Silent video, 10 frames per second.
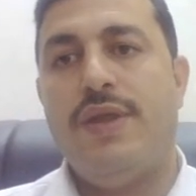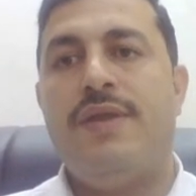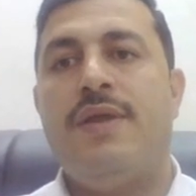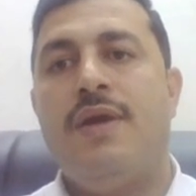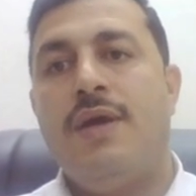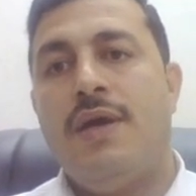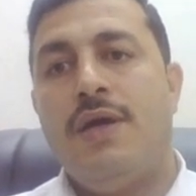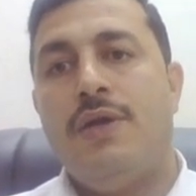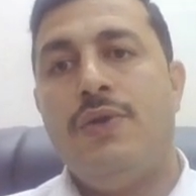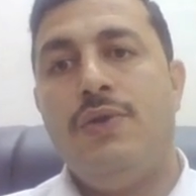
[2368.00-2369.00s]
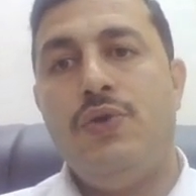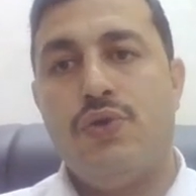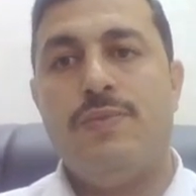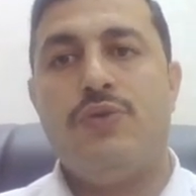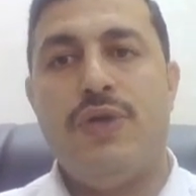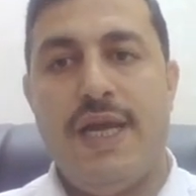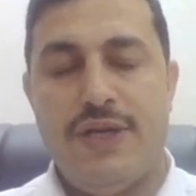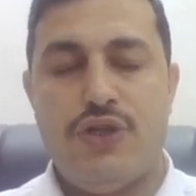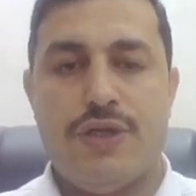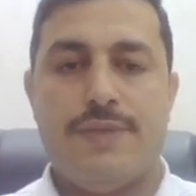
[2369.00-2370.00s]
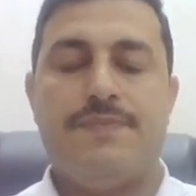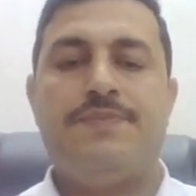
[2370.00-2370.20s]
with neuromodulation,